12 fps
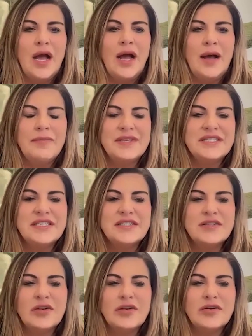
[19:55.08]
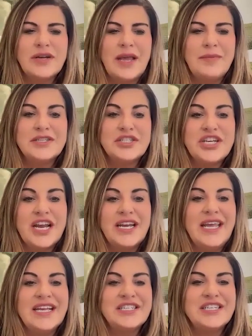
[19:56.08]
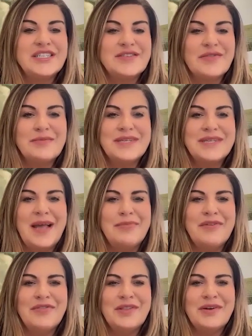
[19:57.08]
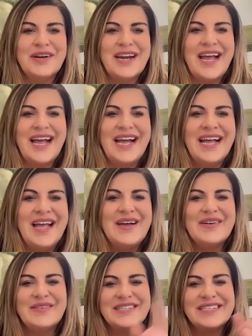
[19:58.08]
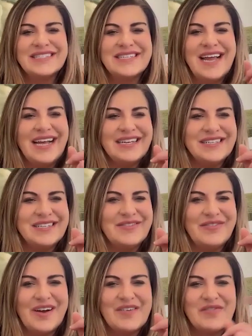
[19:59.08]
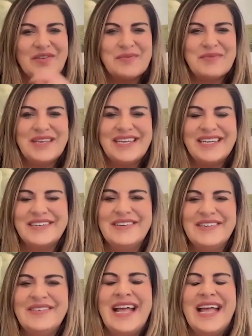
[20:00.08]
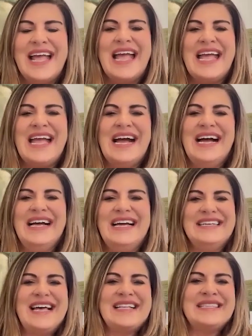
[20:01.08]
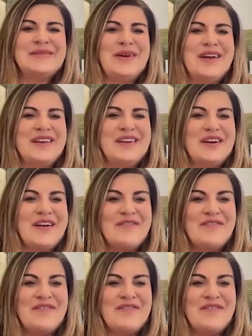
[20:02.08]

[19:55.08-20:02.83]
um, this is her name is jenny and she's from tampa florida which is not too far from you and that's where, that's where your